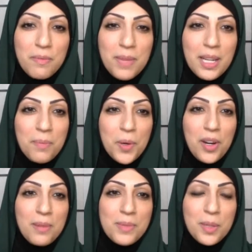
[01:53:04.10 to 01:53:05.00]
many
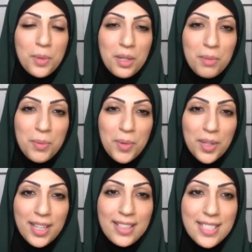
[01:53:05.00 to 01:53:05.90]
programs that we're going to be
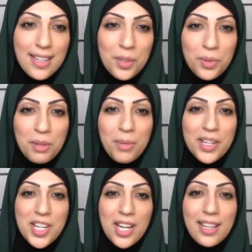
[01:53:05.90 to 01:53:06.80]
working together with the
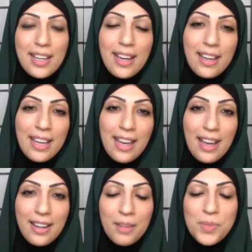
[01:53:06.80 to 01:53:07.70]
Marja'iyah.
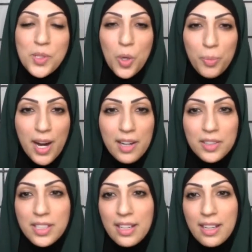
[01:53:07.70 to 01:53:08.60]
And I'm so
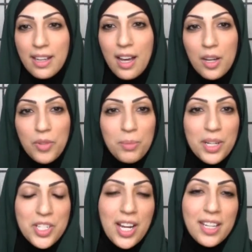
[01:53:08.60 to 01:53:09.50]
proud of our
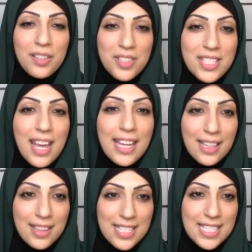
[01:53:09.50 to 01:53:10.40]
Marja'iyah for taking
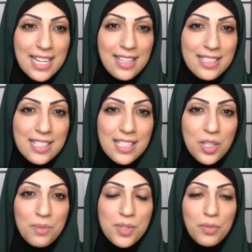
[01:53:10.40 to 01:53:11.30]
the stance in
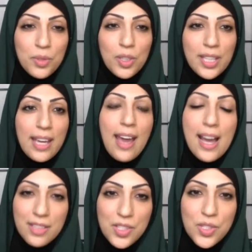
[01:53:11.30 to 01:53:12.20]
terms of looking
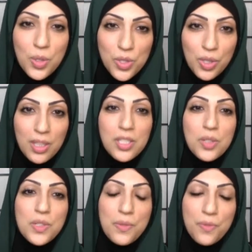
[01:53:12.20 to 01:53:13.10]
at these social
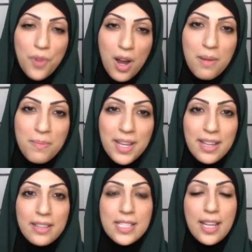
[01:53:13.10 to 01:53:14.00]
issues from
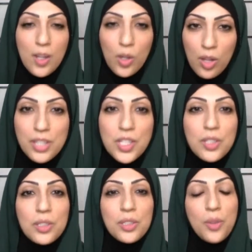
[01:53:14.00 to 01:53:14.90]
the
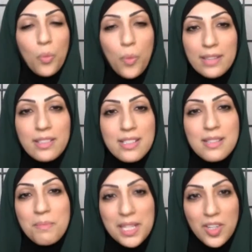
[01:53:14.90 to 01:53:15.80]
psychological, the wellness,
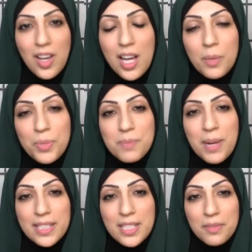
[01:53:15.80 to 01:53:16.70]
the mental health
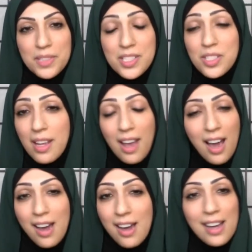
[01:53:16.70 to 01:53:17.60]
perspective. It's
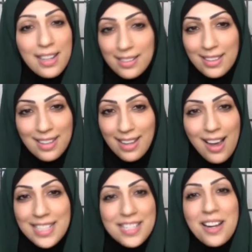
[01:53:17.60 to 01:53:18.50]
high
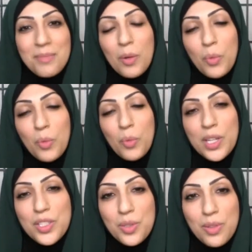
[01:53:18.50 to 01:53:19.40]
time that we
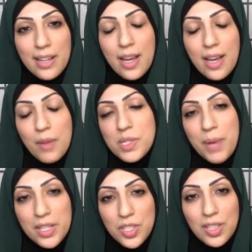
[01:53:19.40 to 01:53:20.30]
do that now,
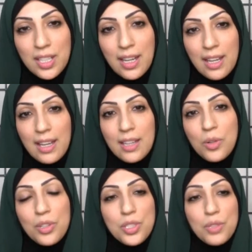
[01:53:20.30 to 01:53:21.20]
especially in order
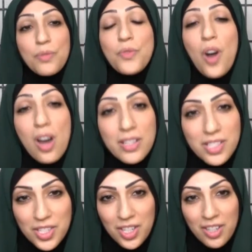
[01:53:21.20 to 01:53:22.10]
to
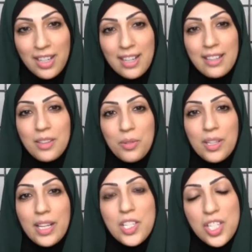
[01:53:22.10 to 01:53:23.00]
foster the
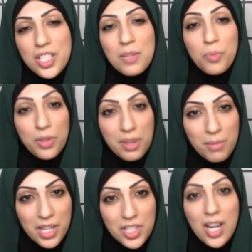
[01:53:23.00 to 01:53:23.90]
relationship with the
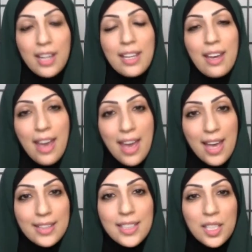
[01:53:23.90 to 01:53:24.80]
Marja'iyah and
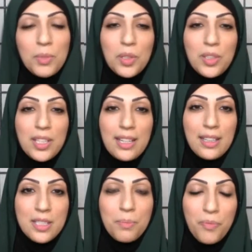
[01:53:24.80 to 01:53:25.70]
the community,
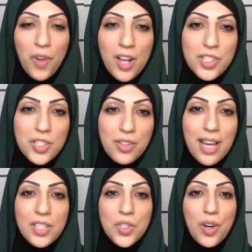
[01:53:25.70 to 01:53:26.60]
to foster
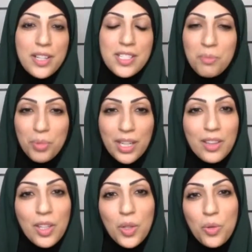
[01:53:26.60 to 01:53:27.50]
that trust, to bring
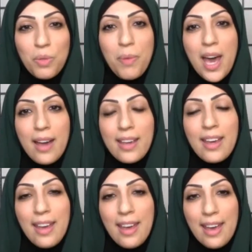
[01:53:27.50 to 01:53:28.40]
the youth back.
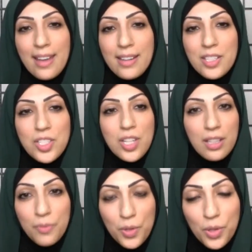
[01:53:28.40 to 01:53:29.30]
And inshallah,
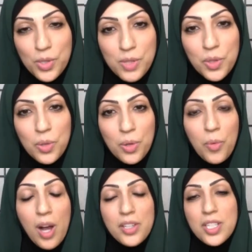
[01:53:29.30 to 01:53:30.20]
for those of you who are
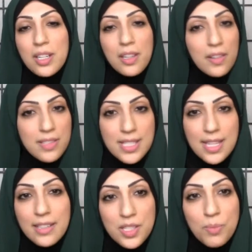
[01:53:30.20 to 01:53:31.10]
watching, you can
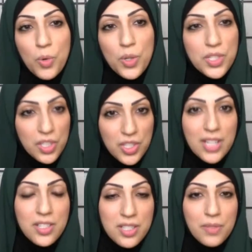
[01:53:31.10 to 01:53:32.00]
send us more
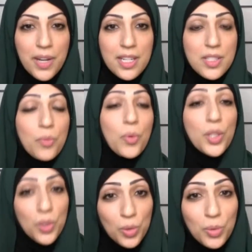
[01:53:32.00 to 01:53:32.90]
suggestions of ideas of what
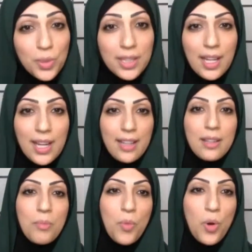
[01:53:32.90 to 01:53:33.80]
you would like
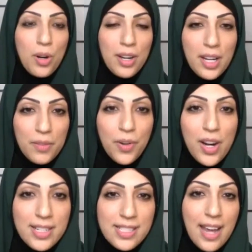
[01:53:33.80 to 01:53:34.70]
more for
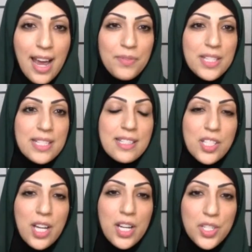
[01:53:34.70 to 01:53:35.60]
us to have these
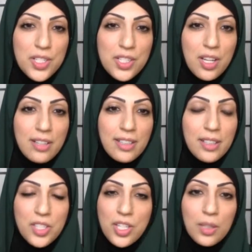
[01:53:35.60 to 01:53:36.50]
discussions on. And
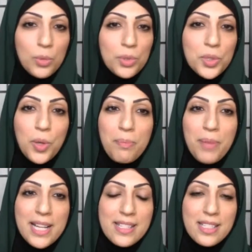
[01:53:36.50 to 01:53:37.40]
inshallah, we'll do our
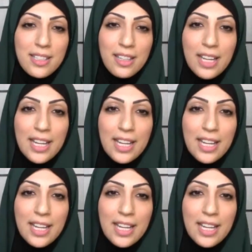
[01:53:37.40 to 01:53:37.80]
best to